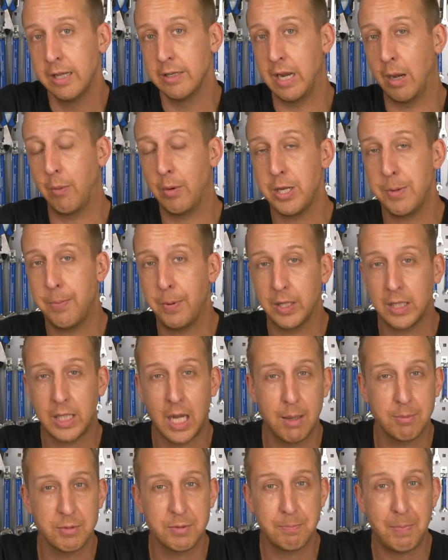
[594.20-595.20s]
Now when you put the
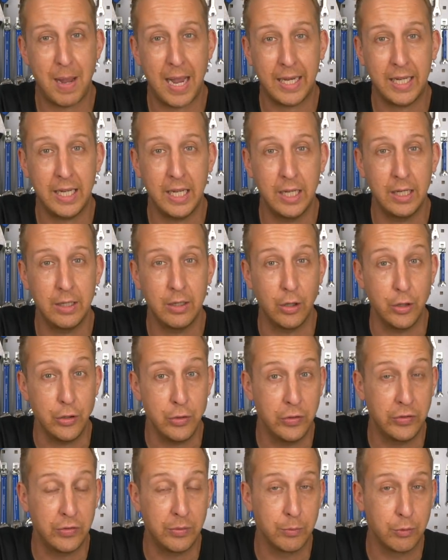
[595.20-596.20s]
cups back in,
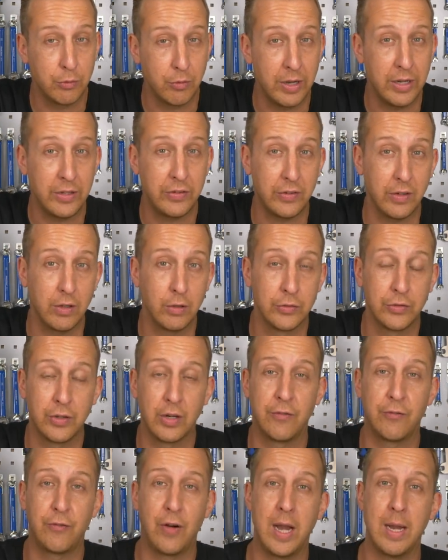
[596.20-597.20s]
use some grease onto
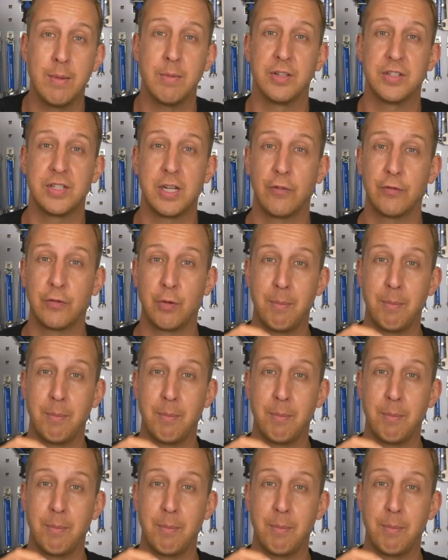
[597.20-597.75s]
the frame itself